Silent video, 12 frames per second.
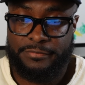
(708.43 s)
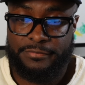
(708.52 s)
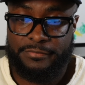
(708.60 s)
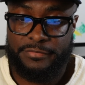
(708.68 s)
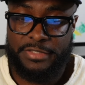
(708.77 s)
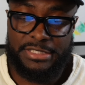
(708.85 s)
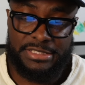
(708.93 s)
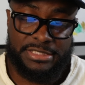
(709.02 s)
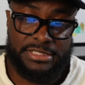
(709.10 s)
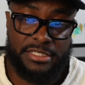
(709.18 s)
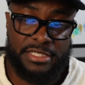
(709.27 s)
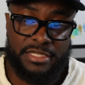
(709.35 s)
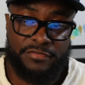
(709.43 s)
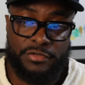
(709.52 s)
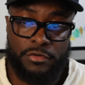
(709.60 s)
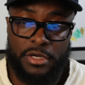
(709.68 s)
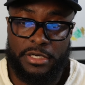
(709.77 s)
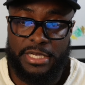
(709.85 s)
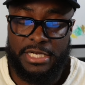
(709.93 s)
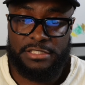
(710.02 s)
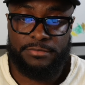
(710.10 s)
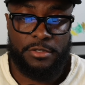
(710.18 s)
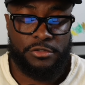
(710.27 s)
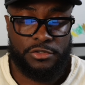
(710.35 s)
because it's going to give you all of that
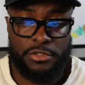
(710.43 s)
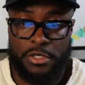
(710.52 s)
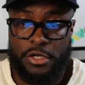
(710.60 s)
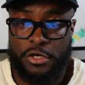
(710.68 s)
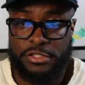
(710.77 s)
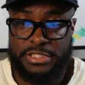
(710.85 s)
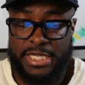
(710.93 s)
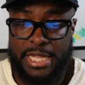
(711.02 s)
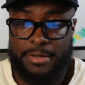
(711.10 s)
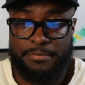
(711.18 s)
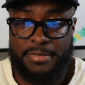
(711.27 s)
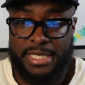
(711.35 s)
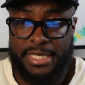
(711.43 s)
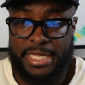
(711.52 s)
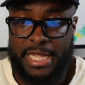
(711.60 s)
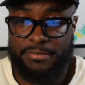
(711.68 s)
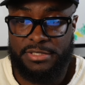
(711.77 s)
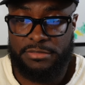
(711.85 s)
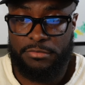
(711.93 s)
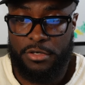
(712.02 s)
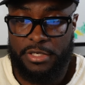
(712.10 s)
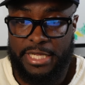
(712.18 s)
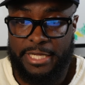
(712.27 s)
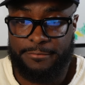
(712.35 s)
exposure, large cap, mid cap, and small
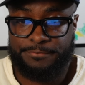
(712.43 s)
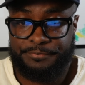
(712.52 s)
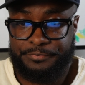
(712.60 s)
cap.